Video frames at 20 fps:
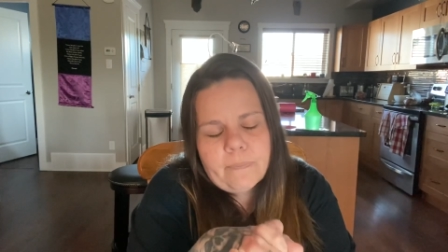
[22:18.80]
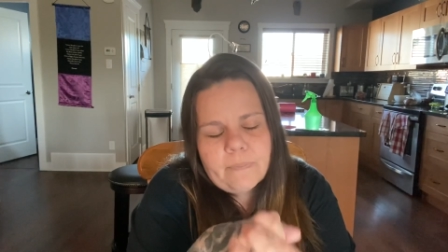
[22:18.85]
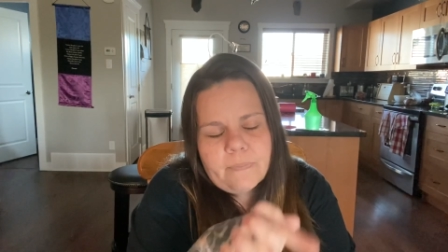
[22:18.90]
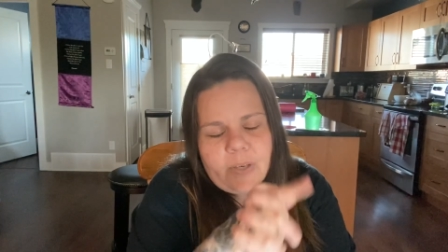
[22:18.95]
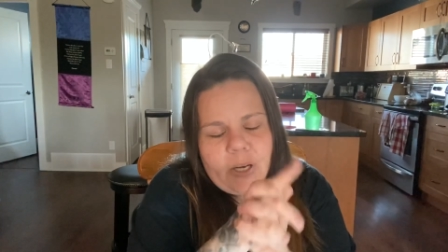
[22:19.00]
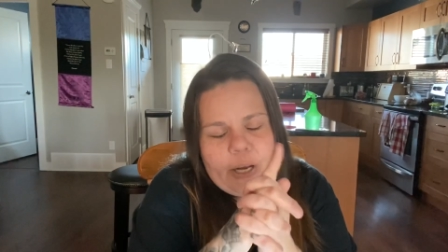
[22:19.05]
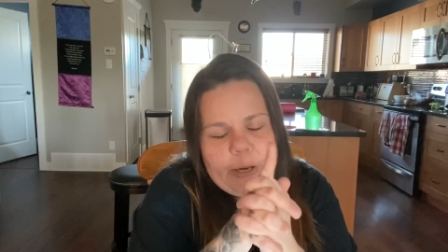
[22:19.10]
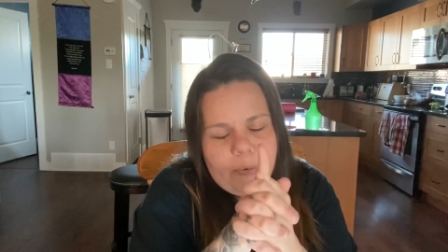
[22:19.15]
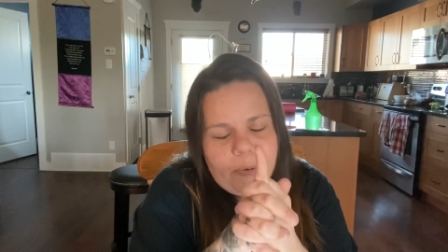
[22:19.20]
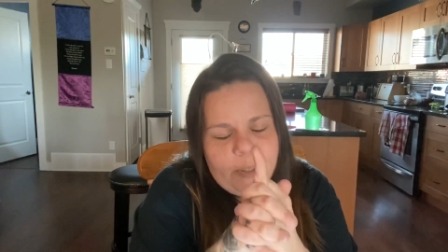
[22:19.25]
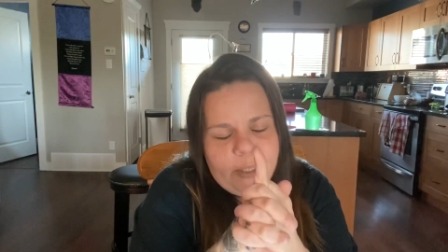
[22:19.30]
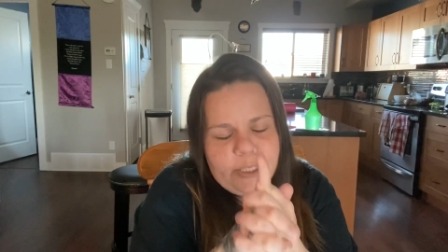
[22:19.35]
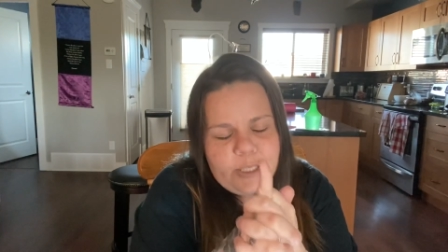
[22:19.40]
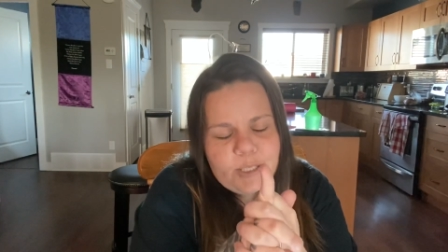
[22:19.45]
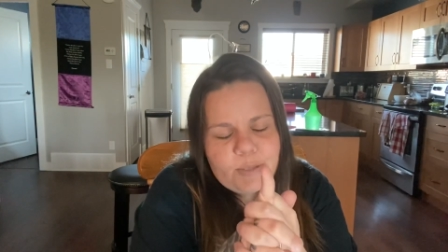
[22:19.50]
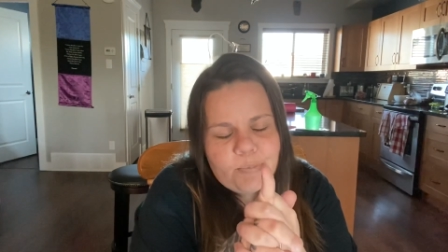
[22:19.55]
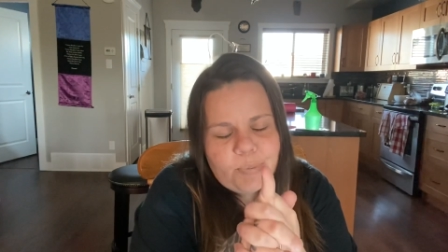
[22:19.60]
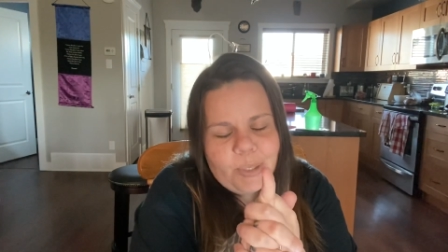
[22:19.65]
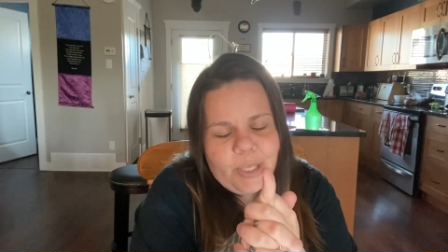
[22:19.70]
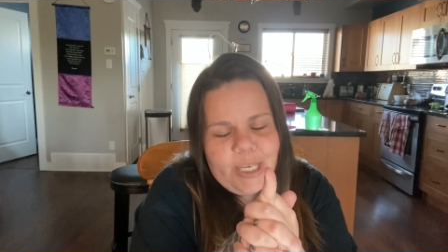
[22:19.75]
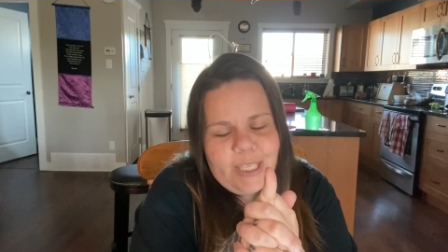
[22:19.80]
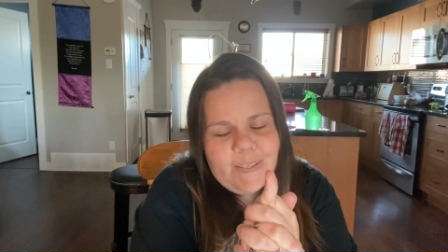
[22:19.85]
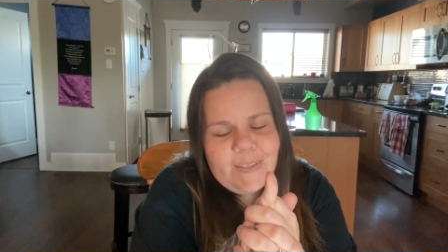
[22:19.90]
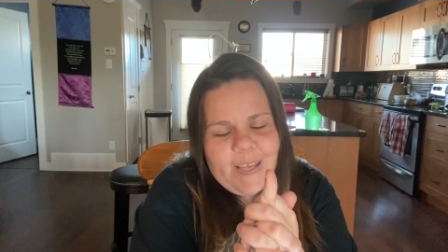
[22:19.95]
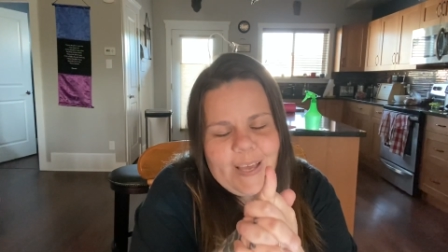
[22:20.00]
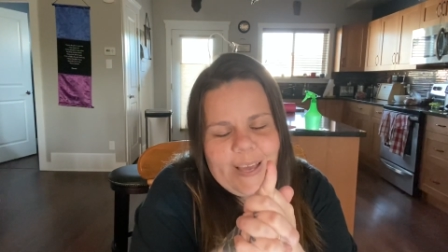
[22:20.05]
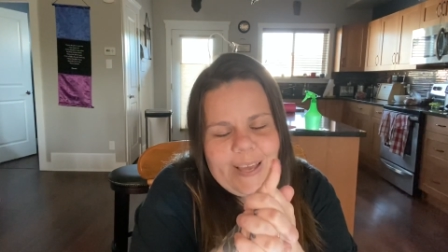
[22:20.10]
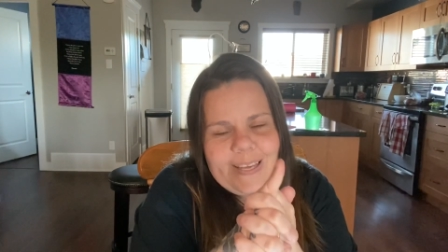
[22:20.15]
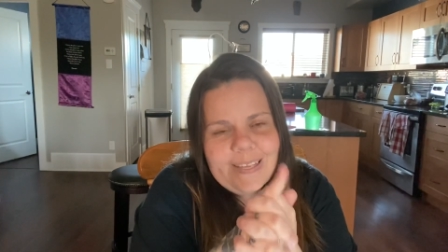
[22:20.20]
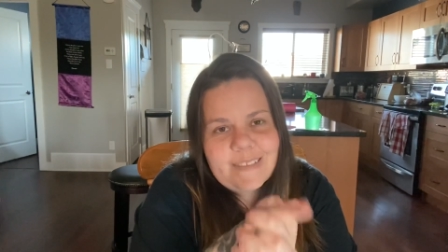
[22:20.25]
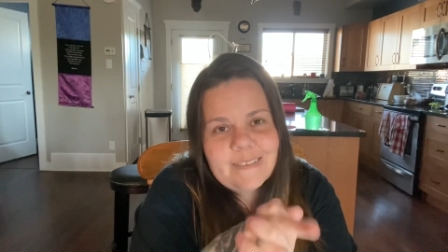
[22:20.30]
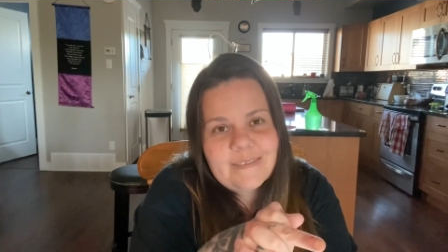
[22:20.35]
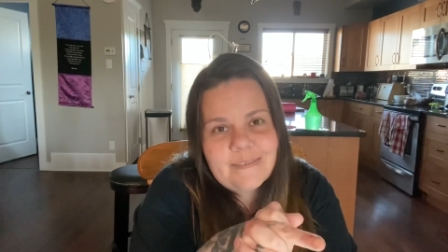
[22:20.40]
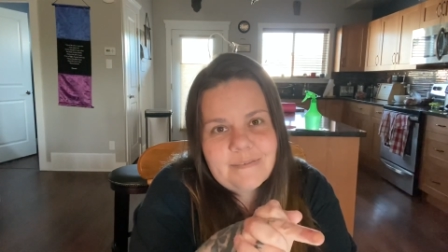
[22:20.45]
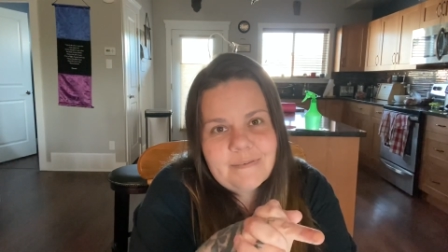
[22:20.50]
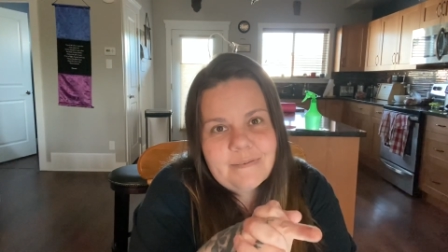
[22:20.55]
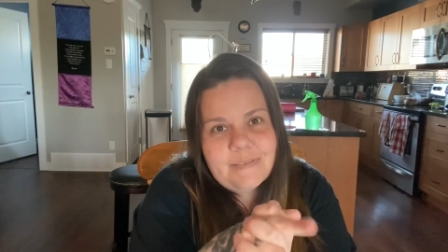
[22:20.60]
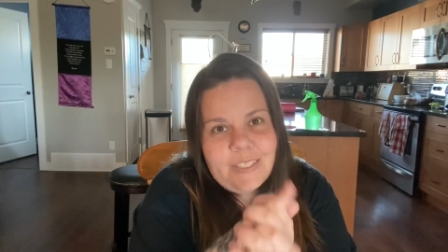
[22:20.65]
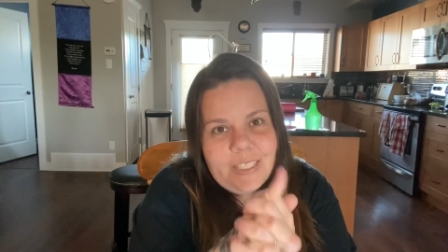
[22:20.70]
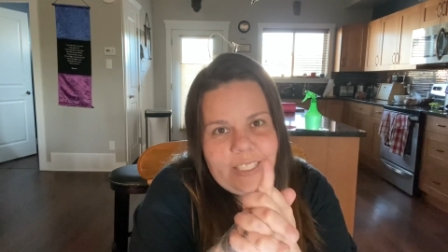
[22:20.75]
I will explain that
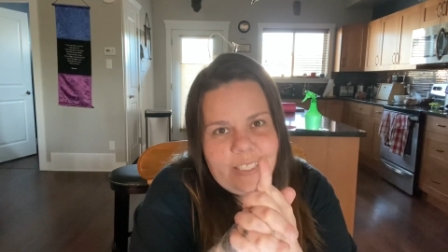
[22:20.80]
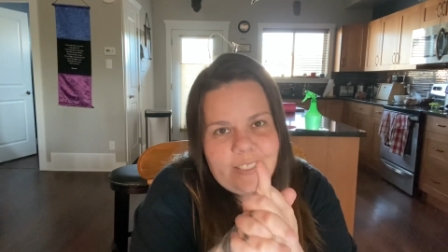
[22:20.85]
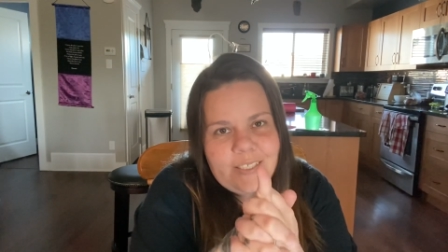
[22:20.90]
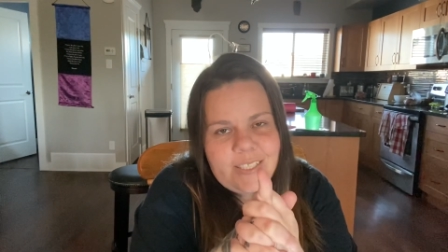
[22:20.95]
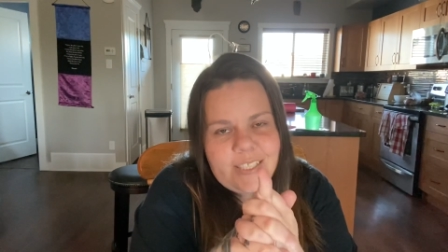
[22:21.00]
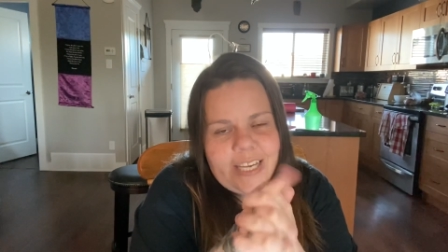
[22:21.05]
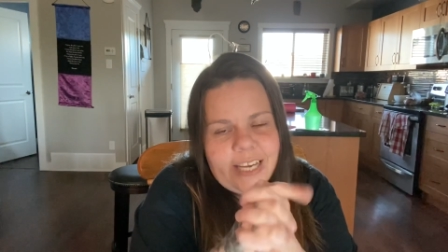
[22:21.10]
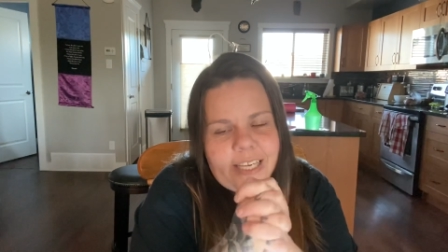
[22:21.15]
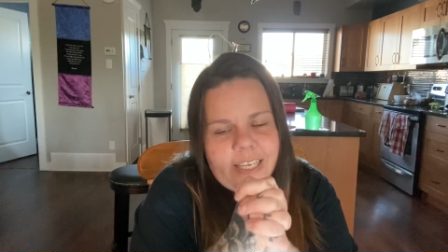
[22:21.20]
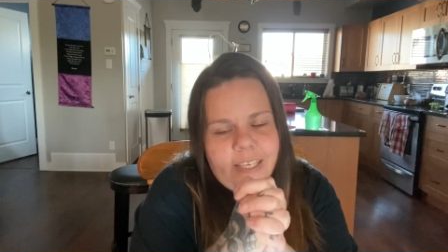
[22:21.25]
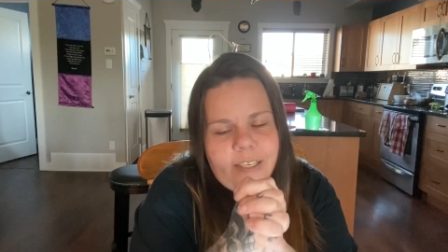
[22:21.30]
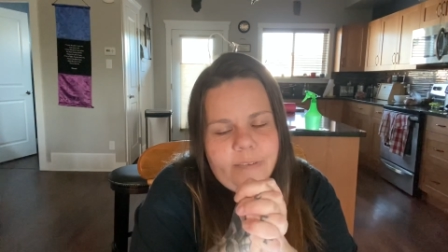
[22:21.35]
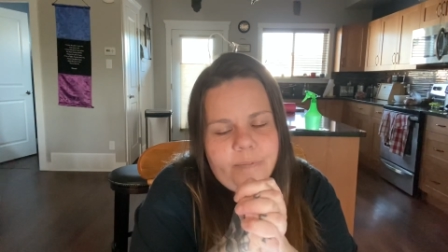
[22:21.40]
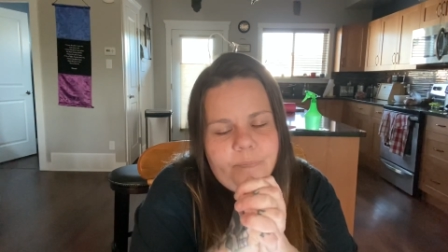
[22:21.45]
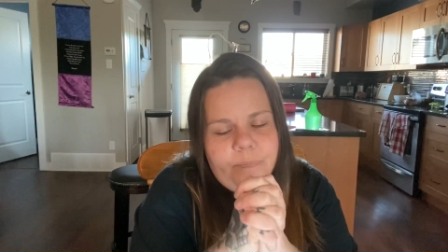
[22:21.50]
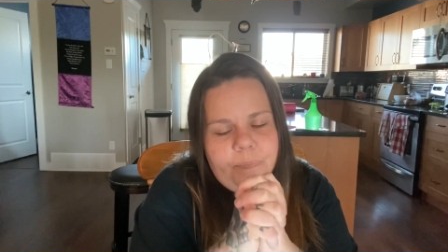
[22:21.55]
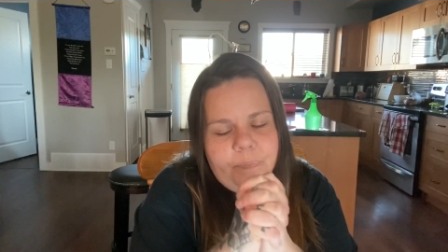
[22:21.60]
in a second.